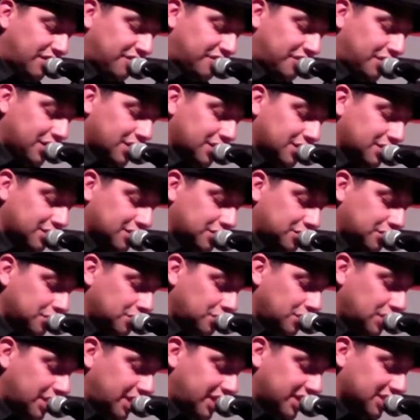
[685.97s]
filling the
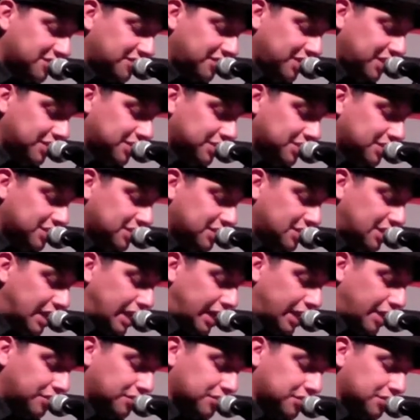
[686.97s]
two glass vases in the
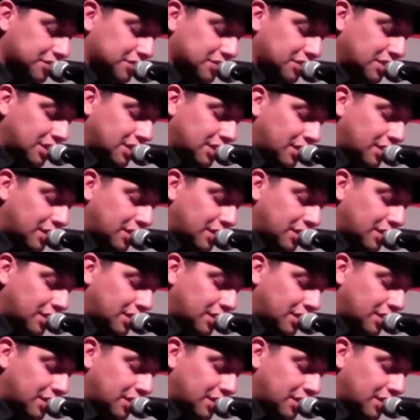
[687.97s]
house,